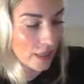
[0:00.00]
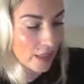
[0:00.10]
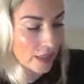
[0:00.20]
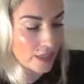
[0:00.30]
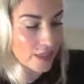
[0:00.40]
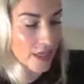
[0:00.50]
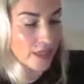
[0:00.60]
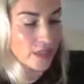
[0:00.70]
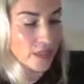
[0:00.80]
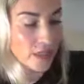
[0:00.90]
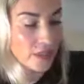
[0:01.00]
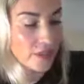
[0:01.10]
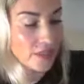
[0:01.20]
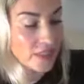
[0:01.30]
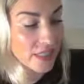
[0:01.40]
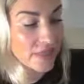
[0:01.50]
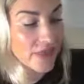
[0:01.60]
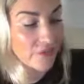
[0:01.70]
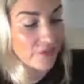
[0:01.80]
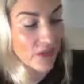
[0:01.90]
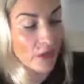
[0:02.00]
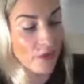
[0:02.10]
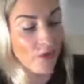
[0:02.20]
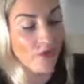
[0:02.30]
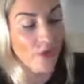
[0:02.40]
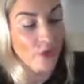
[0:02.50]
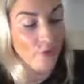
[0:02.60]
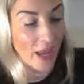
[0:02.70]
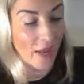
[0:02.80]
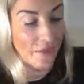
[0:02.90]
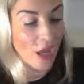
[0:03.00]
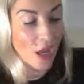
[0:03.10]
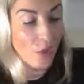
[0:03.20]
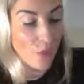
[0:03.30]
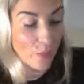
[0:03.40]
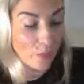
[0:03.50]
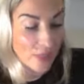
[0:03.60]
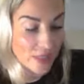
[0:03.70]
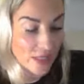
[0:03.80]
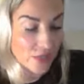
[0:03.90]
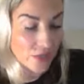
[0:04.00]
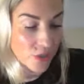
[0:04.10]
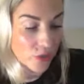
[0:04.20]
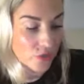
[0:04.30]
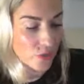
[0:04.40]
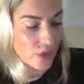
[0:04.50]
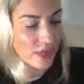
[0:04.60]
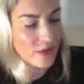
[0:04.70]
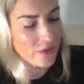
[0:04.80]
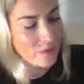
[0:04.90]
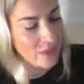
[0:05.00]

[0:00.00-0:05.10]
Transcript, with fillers: it says, the seed that fell on the footpath represents those who hear the